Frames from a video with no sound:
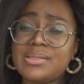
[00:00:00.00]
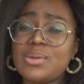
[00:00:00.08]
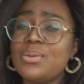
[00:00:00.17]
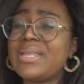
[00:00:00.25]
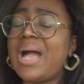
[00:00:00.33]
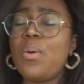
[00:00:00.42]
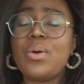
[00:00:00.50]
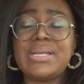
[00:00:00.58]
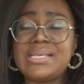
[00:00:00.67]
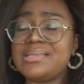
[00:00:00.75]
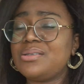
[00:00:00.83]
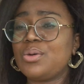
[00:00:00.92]
So that one
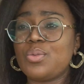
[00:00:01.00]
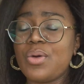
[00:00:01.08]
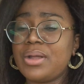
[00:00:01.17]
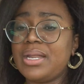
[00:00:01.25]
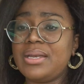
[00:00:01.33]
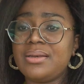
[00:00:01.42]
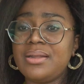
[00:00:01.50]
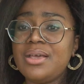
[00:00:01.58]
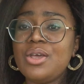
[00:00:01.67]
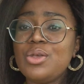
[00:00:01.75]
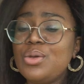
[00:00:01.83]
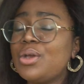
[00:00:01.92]
is still running.
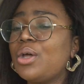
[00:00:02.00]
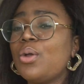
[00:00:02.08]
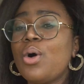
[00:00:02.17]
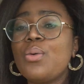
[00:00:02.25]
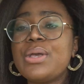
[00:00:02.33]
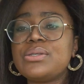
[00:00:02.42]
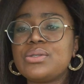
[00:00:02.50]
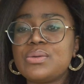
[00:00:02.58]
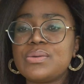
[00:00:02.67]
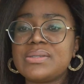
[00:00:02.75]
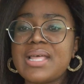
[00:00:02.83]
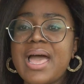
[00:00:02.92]
You can always
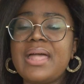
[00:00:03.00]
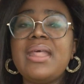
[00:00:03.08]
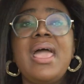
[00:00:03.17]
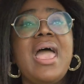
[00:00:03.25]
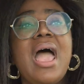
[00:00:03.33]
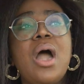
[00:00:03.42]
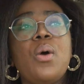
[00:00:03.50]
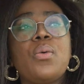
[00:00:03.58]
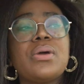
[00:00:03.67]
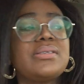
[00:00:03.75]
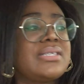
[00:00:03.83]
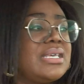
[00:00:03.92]
use that. And
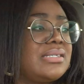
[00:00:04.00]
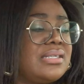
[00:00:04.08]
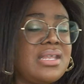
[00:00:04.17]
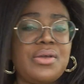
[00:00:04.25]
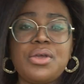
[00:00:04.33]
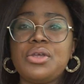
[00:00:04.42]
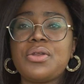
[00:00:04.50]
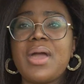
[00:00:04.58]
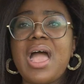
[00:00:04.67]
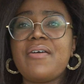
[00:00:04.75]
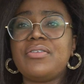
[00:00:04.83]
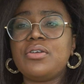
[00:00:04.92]
worst case scenario, you
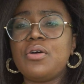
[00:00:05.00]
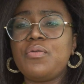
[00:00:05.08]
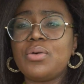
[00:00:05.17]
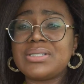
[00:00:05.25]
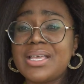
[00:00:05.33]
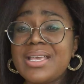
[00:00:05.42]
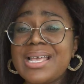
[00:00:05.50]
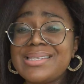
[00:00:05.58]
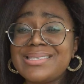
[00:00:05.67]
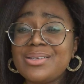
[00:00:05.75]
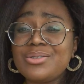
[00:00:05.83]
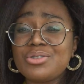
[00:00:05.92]
don't have enough water, you
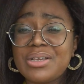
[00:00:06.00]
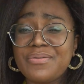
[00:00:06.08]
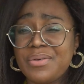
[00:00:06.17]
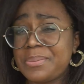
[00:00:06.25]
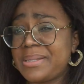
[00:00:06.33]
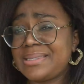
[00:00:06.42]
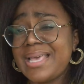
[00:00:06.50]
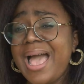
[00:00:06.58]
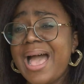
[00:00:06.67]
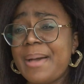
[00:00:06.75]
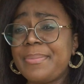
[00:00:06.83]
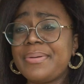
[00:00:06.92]
can still drink from the
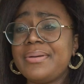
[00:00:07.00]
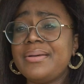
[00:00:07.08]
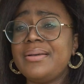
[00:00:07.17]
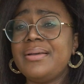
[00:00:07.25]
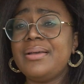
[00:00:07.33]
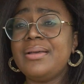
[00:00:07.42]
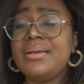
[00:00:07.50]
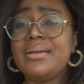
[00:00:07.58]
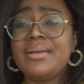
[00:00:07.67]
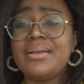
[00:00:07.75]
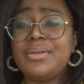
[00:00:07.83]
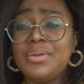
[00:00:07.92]
tap.
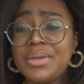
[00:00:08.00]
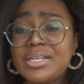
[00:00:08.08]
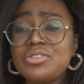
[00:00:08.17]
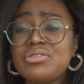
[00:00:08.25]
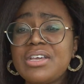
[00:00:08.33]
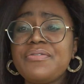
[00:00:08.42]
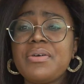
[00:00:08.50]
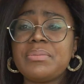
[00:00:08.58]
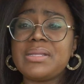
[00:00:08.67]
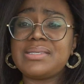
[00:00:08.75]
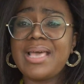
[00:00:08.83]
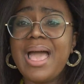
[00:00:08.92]
You can drink from
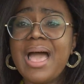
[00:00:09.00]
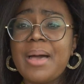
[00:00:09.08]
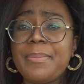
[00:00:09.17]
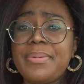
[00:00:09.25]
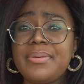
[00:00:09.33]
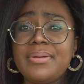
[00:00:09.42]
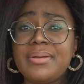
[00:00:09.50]
the tap.